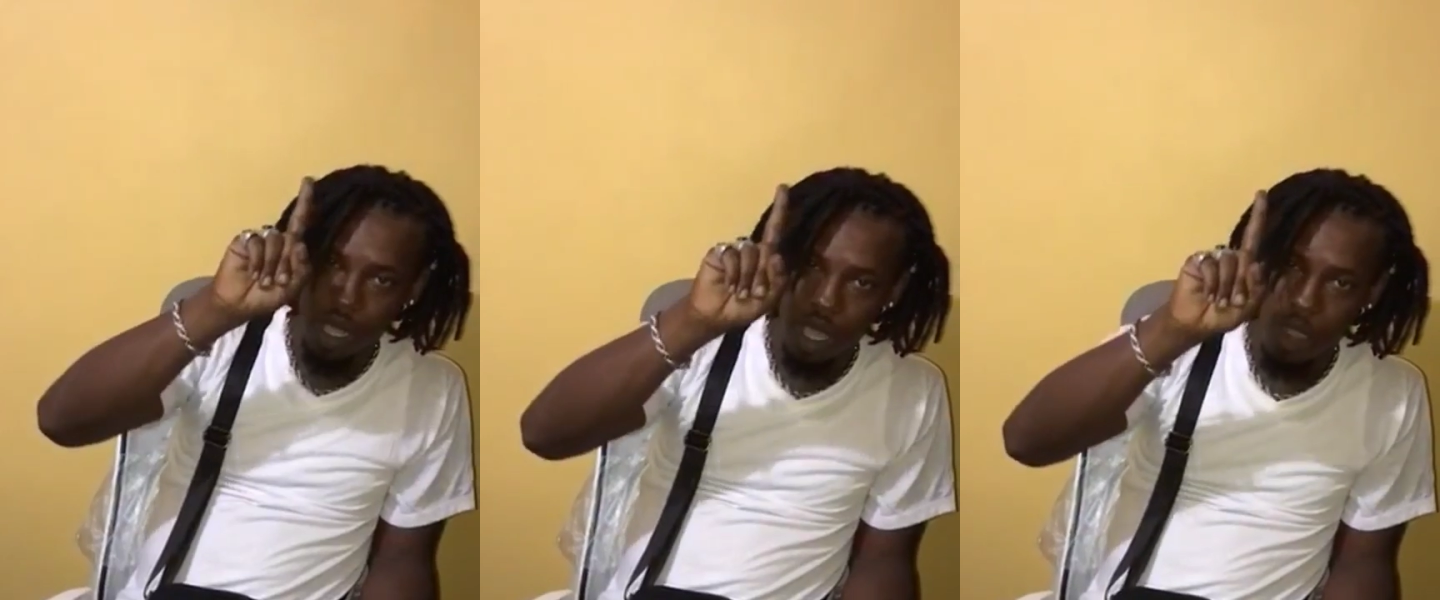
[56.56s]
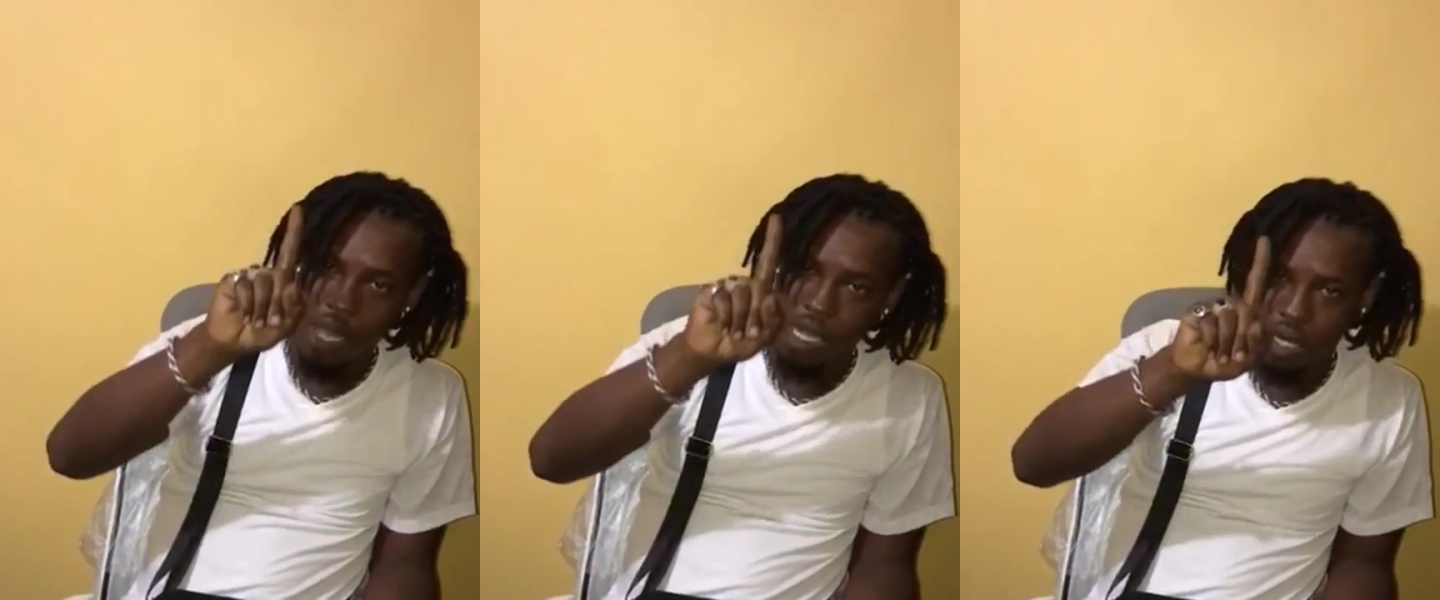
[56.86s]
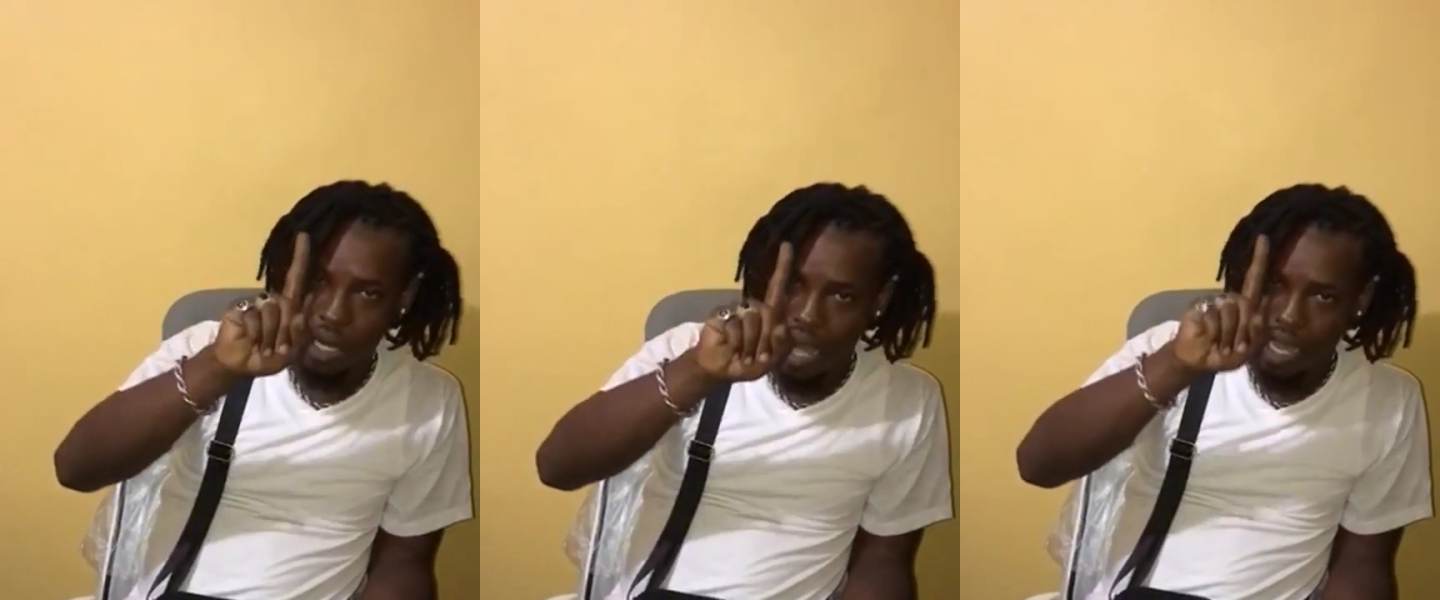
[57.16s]
You may say
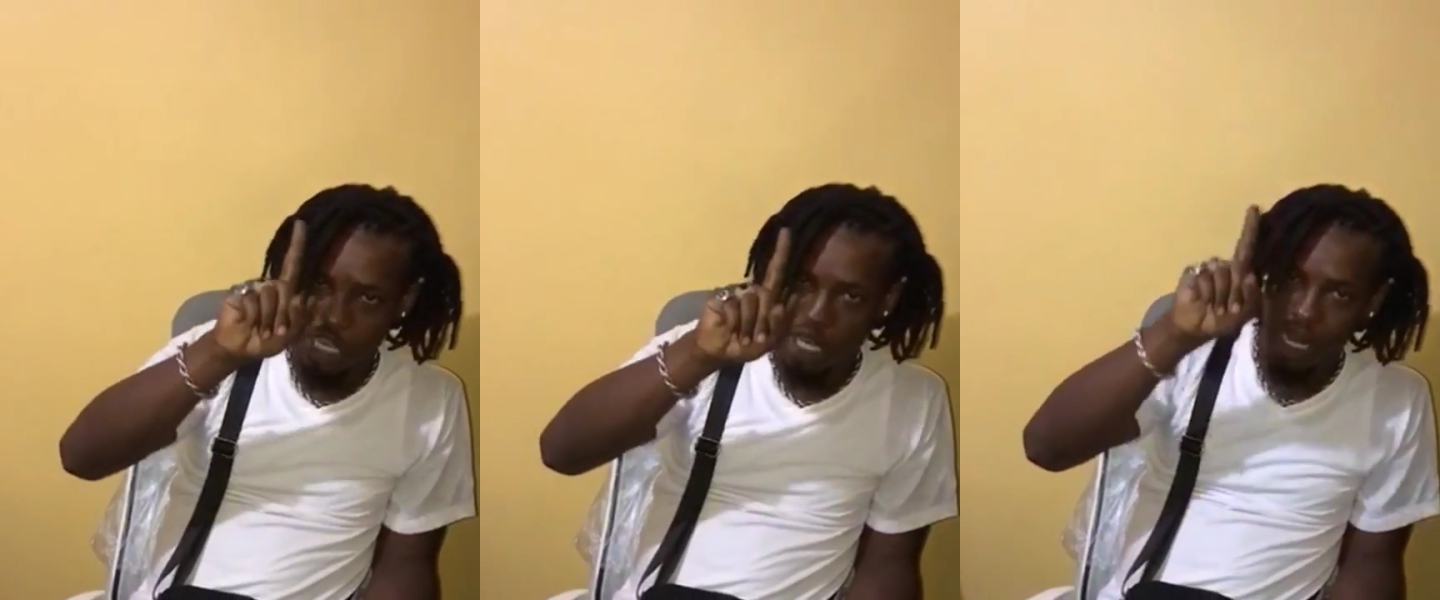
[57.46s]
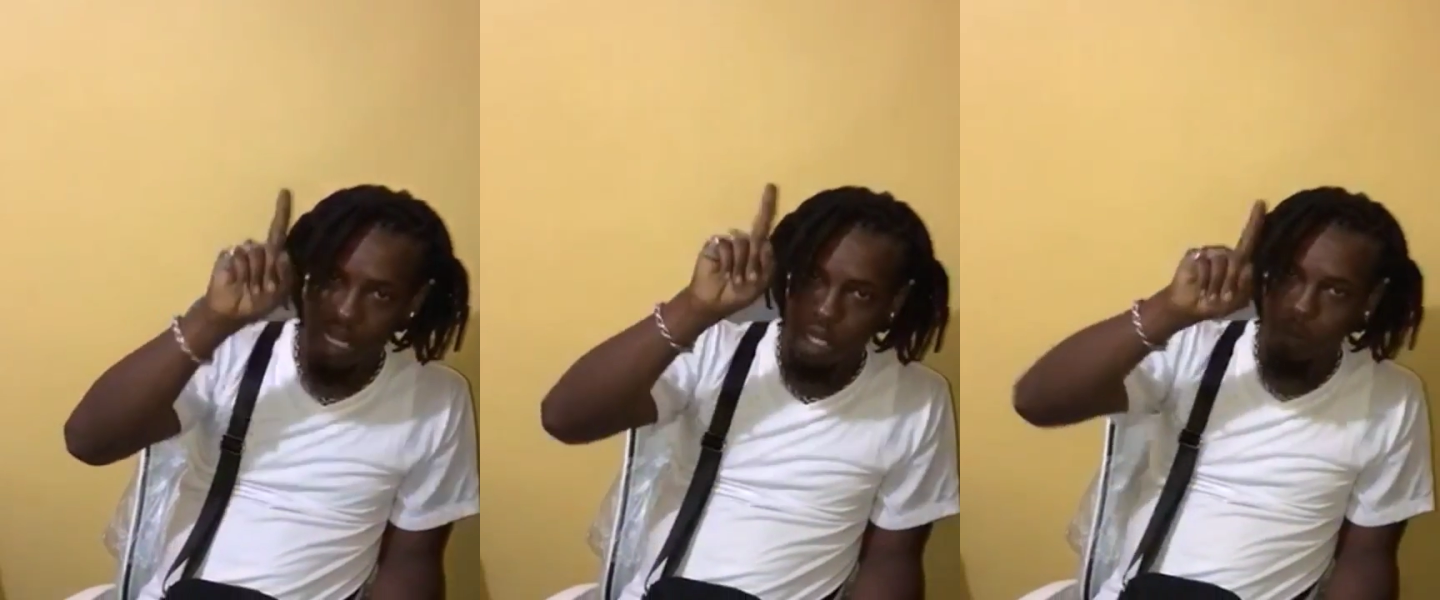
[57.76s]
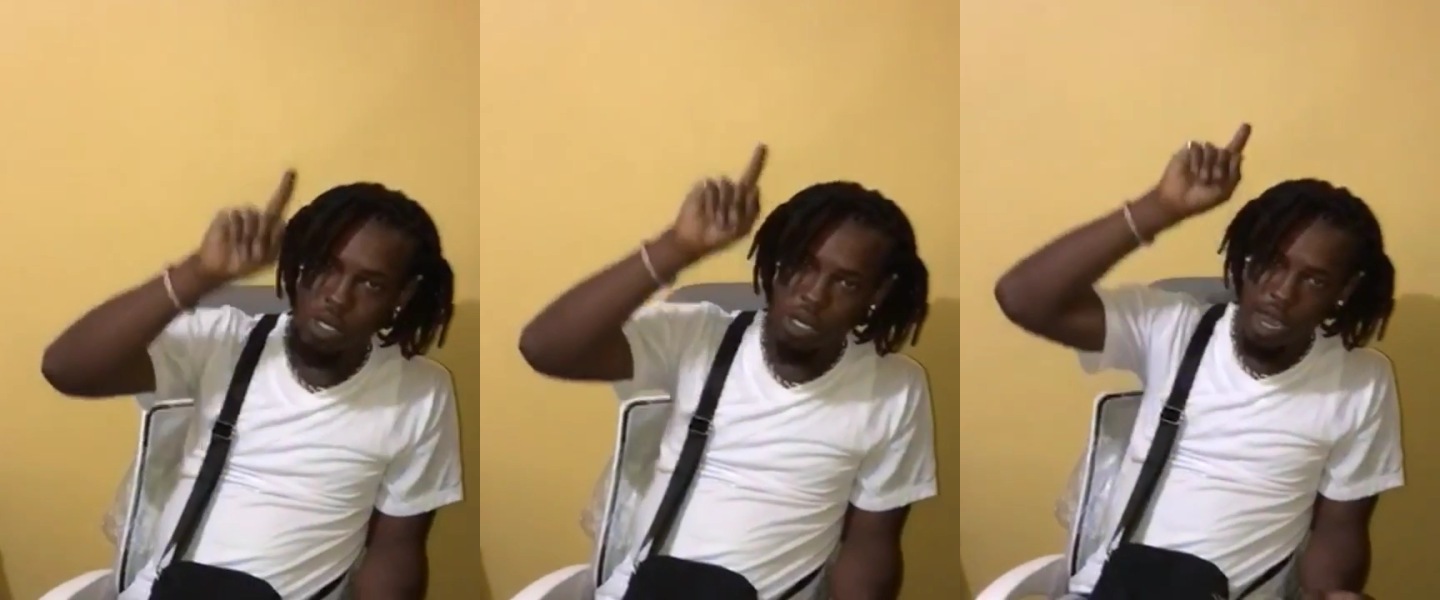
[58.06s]
no like, share and
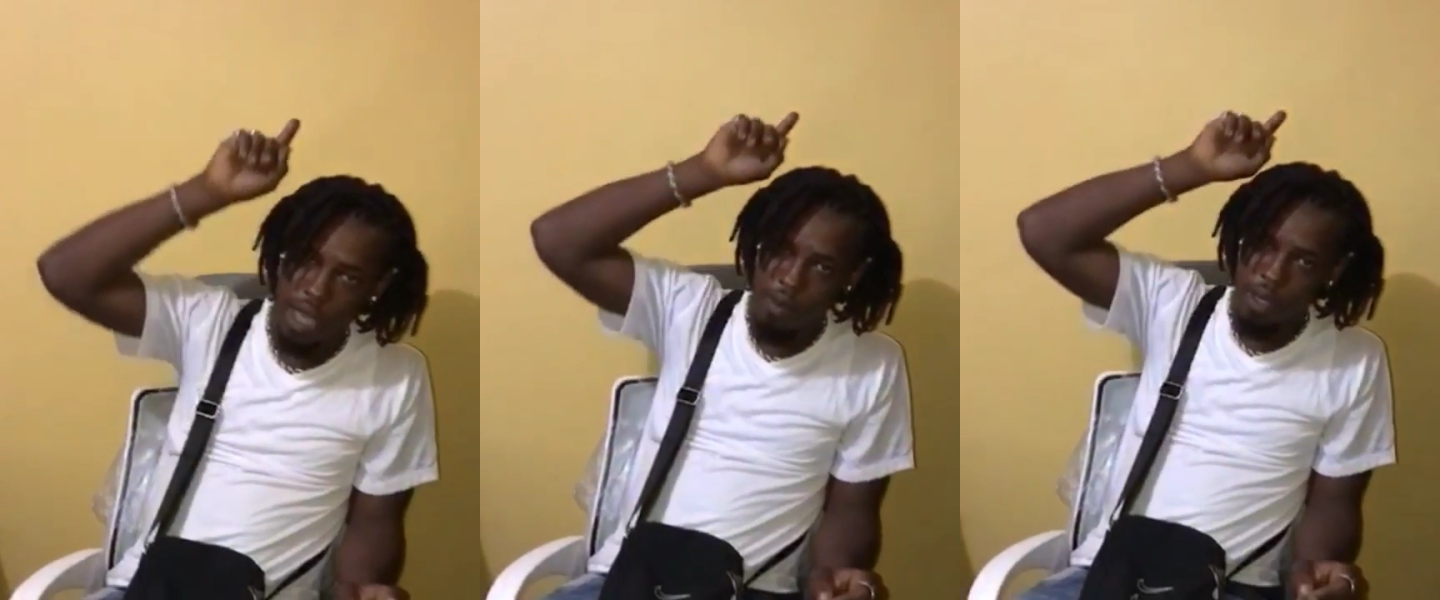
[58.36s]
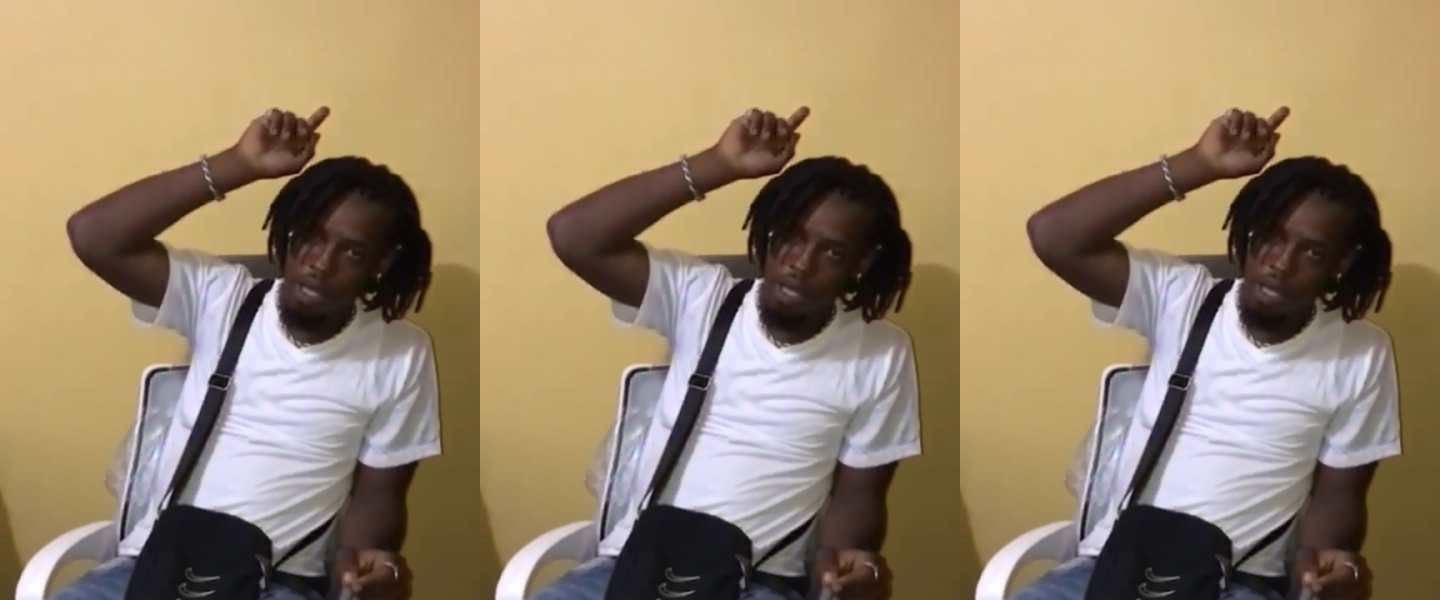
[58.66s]
subscribe.